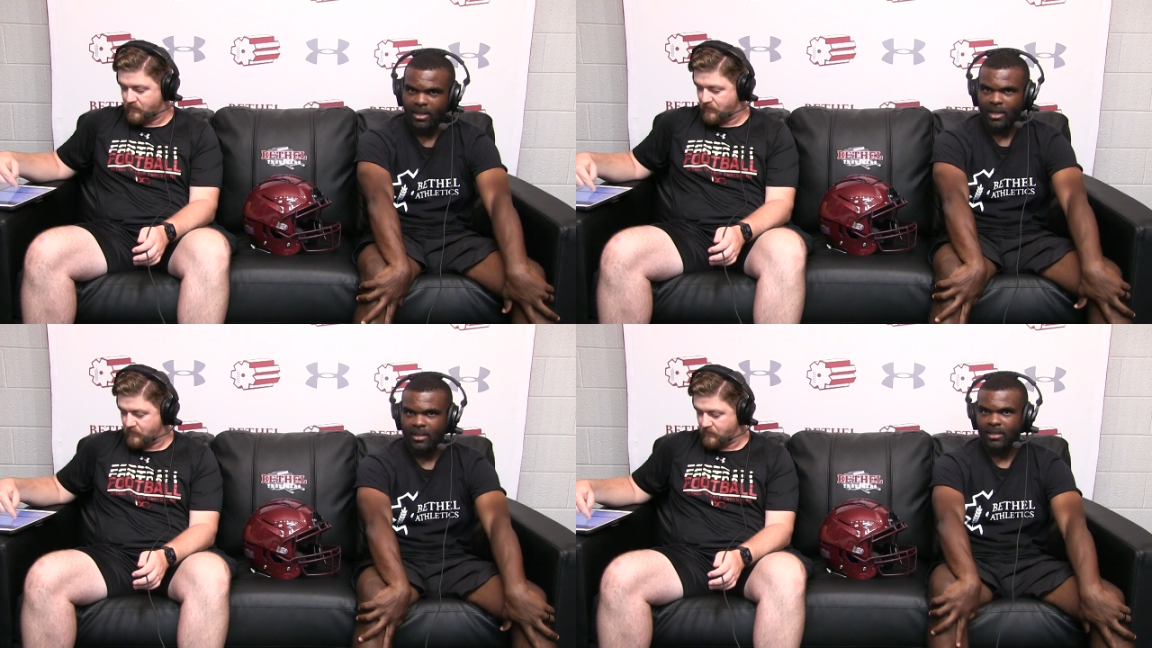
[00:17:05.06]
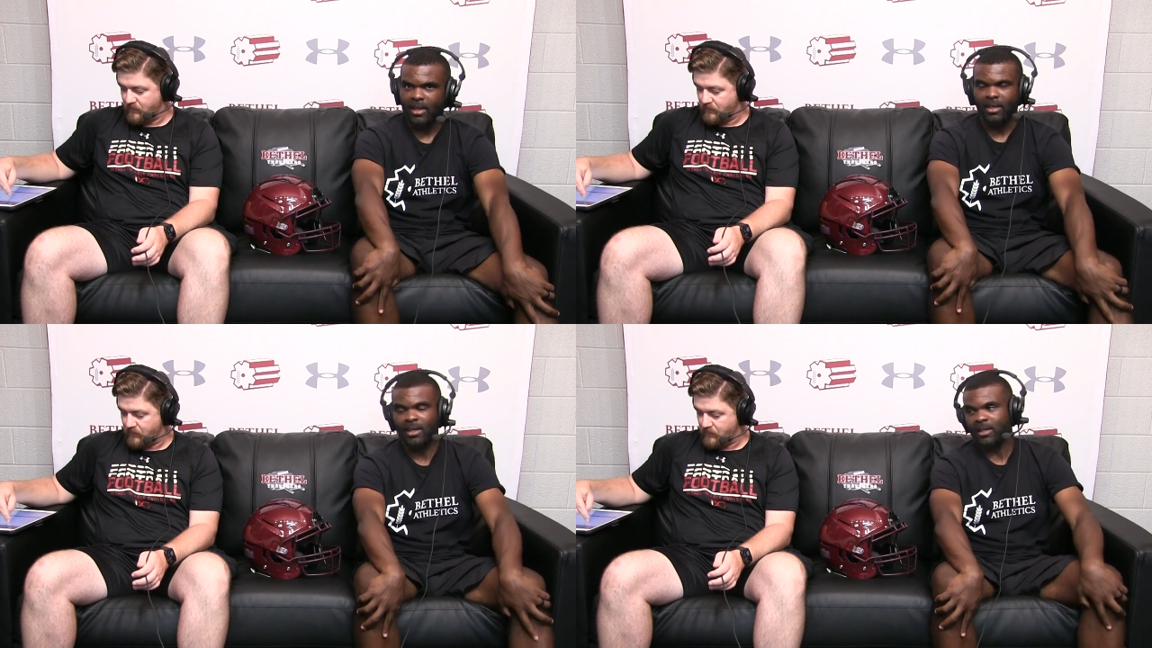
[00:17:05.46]
Speaker 1: like
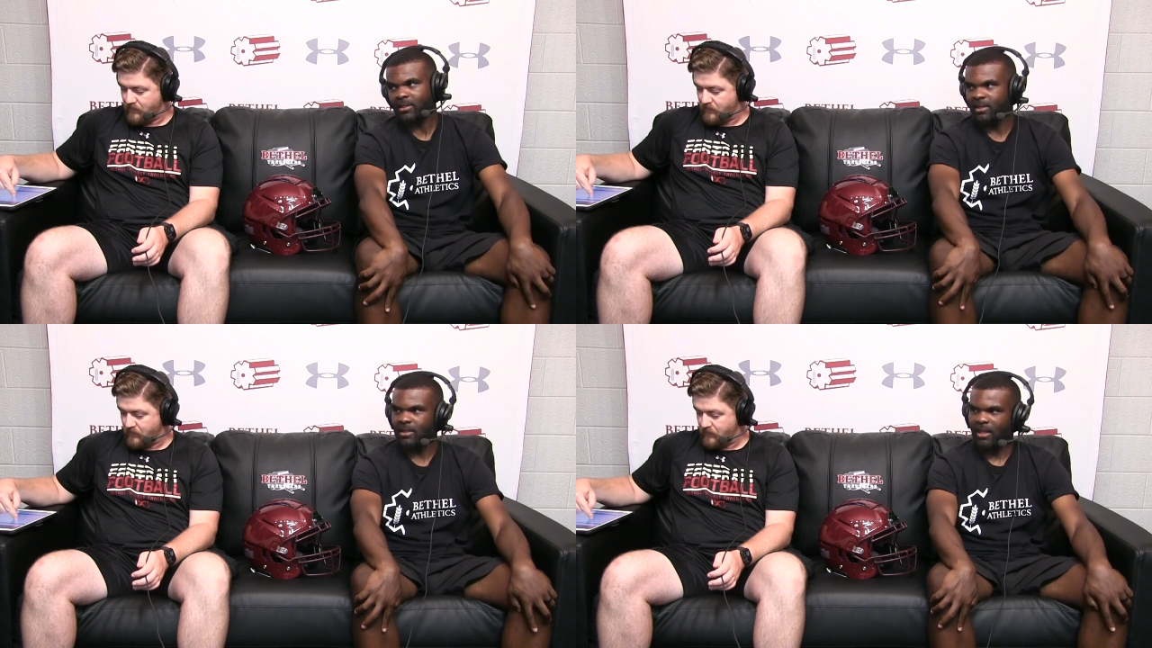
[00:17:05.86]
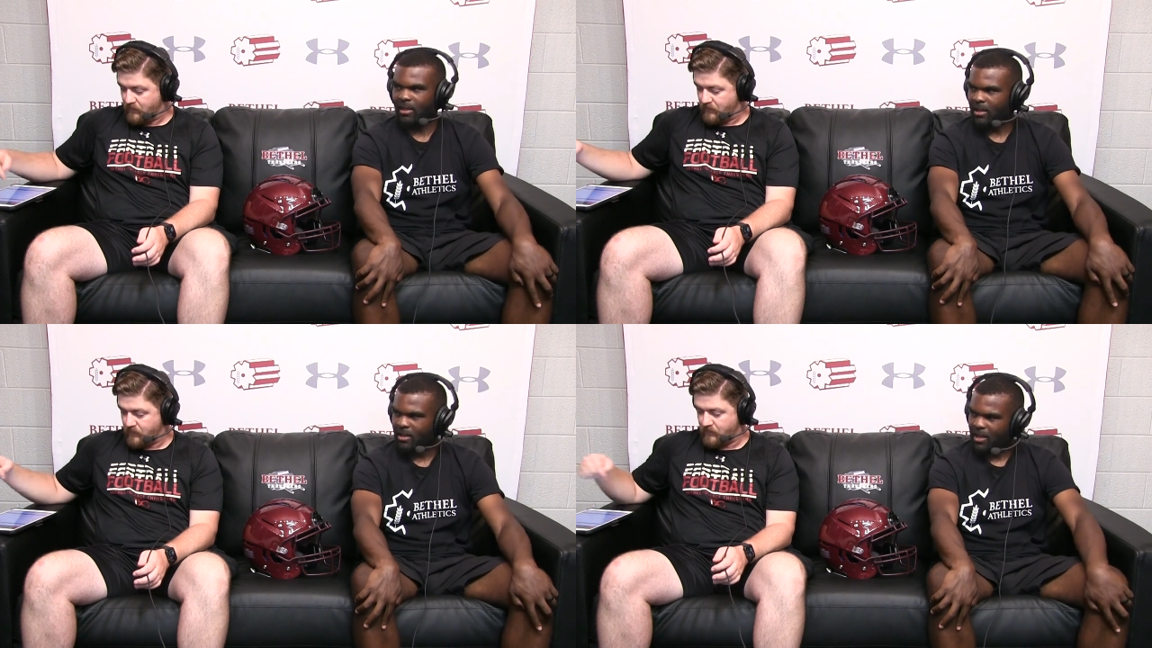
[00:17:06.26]
like us, and I
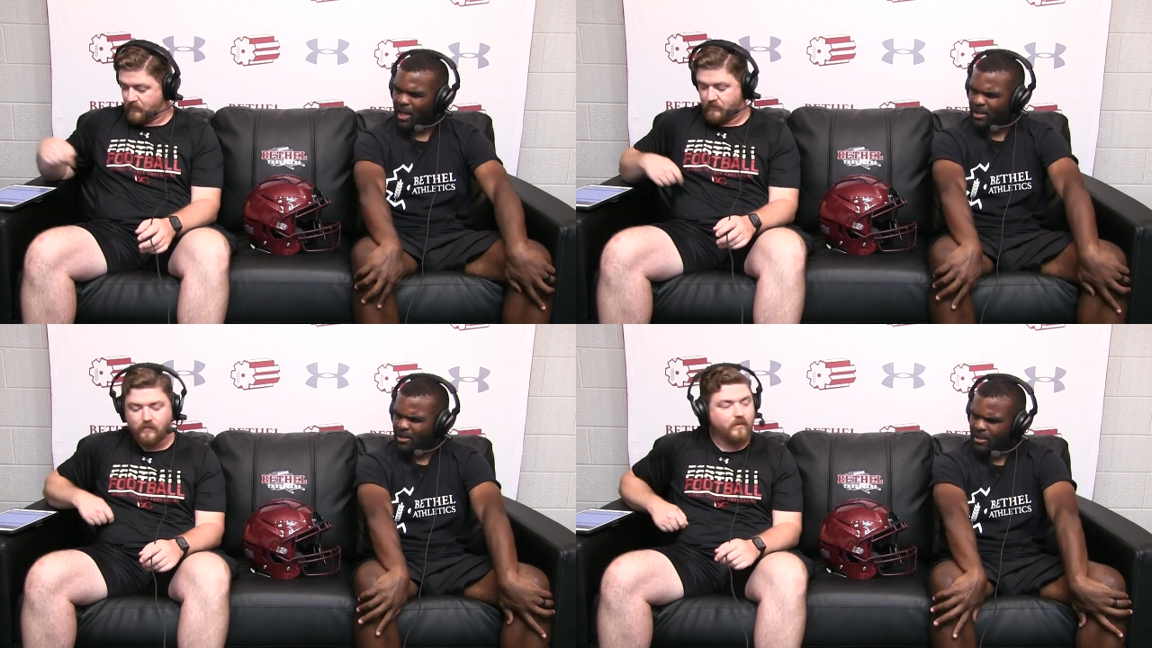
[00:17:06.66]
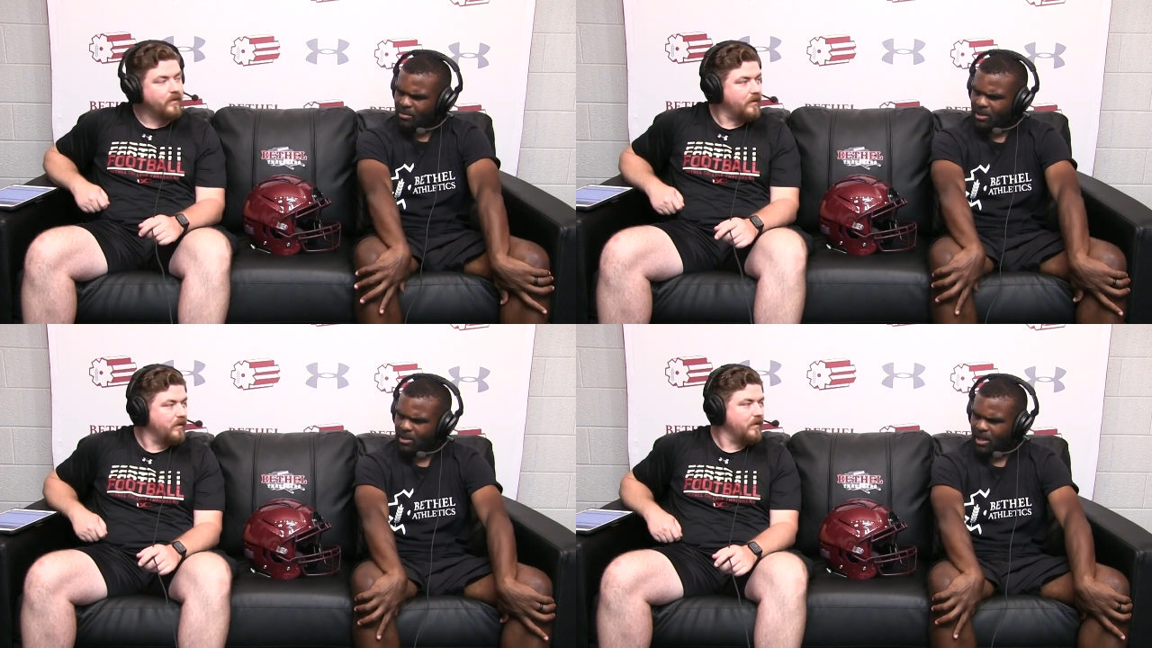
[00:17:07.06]
think a lot of teams
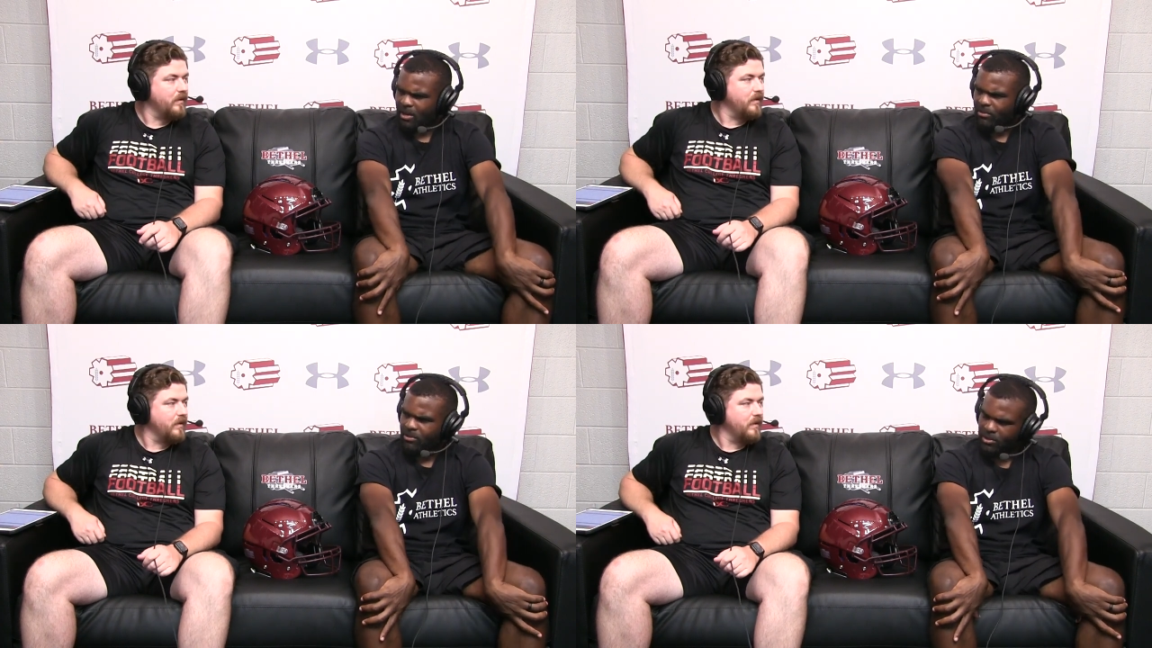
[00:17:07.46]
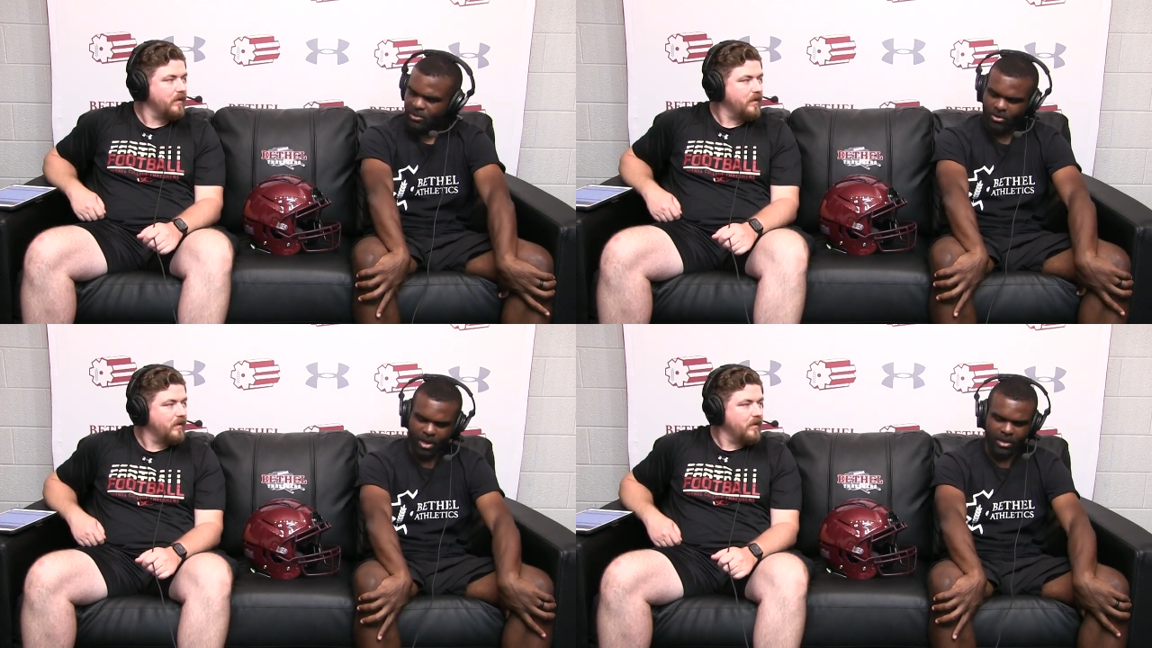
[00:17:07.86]
in the conference
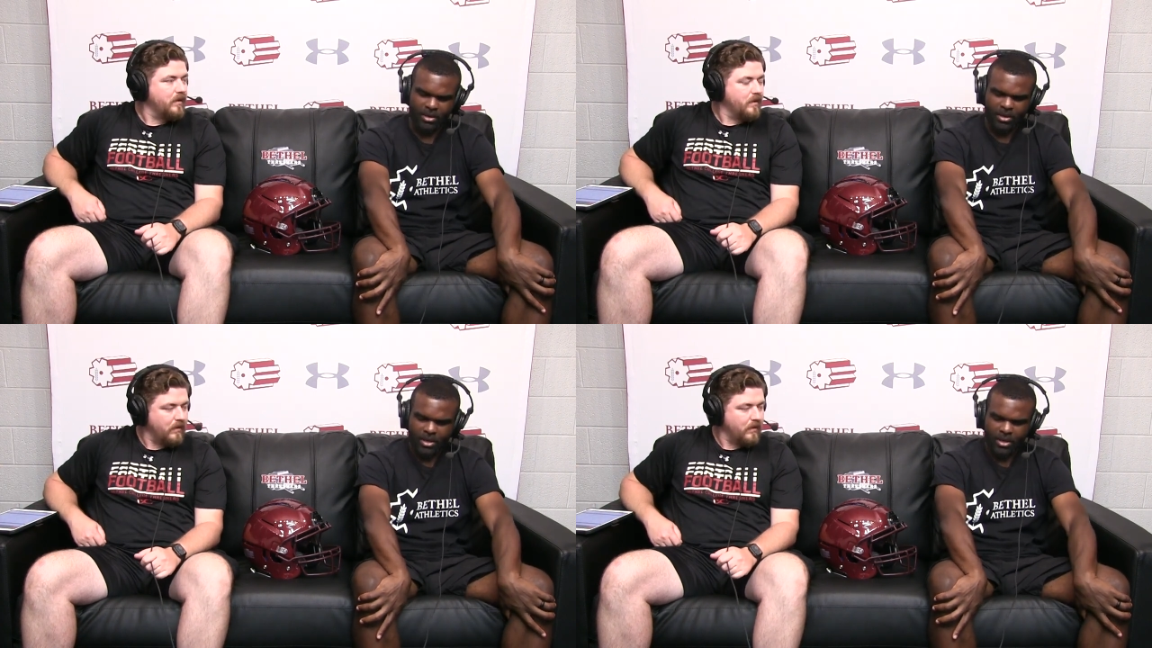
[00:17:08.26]
just trying to